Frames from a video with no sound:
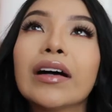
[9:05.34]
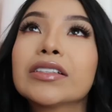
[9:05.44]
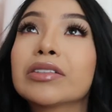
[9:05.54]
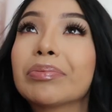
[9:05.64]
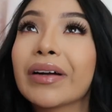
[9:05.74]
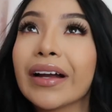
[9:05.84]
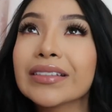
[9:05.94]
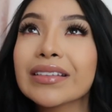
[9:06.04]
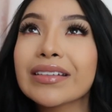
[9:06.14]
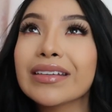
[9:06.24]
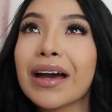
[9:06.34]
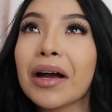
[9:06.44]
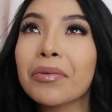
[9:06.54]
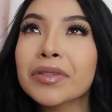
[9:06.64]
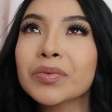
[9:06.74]
Surprisingly,
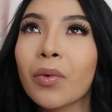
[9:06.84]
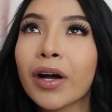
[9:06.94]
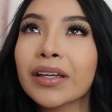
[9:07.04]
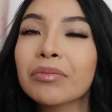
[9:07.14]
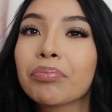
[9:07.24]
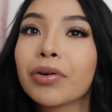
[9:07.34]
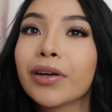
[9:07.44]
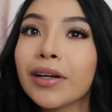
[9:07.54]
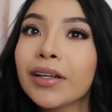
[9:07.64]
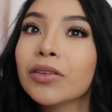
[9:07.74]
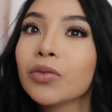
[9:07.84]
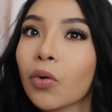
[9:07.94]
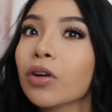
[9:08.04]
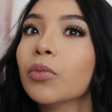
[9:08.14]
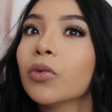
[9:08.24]
I was walking pretty
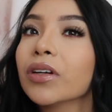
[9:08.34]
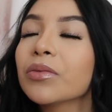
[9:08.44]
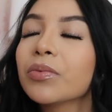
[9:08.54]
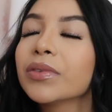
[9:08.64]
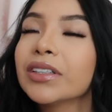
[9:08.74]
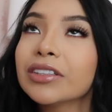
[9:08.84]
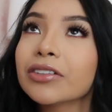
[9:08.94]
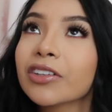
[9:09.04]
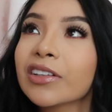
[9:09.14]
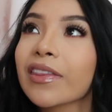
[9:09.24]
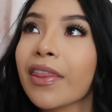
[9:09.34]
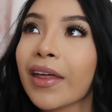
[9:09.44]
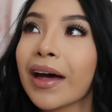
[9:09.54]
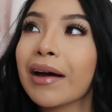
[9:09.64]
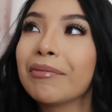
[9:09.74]
normal. It didn't hurt
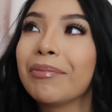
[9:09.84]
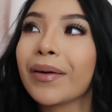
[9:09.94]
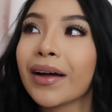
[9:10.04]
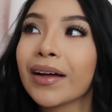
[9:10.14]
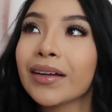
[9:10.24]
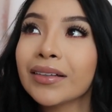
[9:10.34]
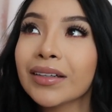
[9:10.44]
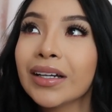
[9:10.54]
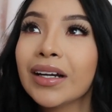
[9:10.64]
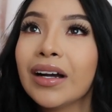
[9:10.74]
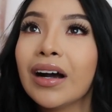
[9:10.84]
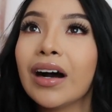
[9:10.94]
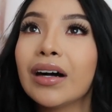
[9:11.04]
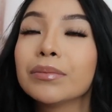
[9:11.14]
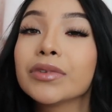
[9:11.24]
that bad.
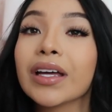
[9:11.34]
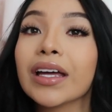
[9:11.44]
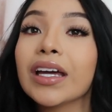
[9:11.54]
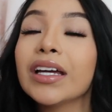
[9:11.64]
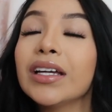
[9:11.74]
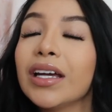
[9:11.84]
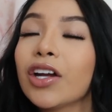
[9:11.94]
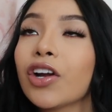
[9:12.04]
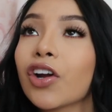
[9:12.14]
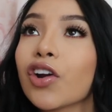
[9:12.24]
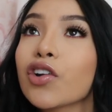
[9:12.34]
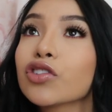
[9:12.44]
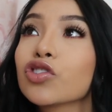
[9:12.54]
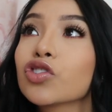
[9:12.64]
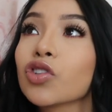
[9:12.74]
It
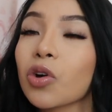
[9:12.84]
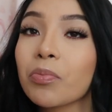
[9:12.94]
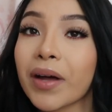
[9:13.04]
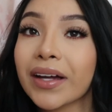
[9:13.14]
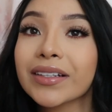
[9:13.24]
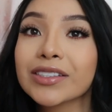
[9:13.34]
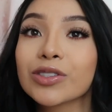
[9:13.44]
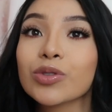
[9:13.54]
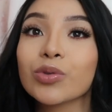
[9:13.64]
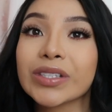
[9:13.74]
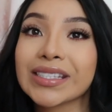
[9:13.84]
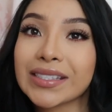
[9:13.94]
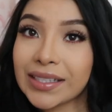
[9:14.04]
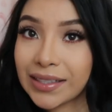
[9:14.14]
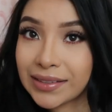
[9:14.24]
hurt so bad to
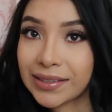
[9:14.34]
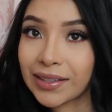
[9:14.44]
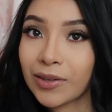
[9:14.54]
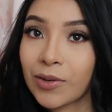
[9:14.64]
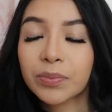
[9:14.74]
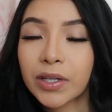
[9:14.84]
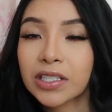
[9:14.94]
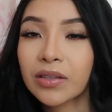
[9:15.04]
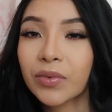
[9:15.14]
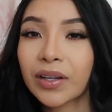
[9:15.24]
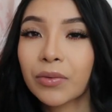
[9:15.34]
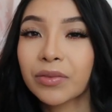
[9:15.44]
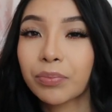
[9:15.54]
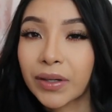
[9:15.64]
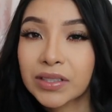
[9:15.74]
sit, especially when I
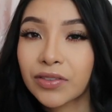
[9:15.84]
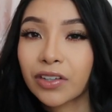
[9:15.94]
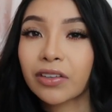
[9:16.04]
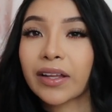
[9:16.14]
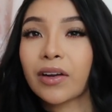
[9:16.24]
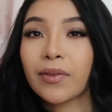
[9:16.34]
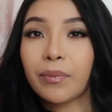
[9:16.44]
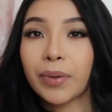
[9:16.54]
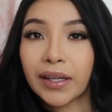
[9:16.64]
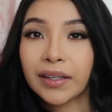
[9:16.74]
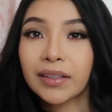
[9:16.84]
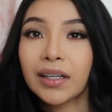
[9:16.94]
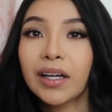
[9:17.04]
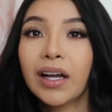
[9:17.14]
would breastfeed her like on the bed.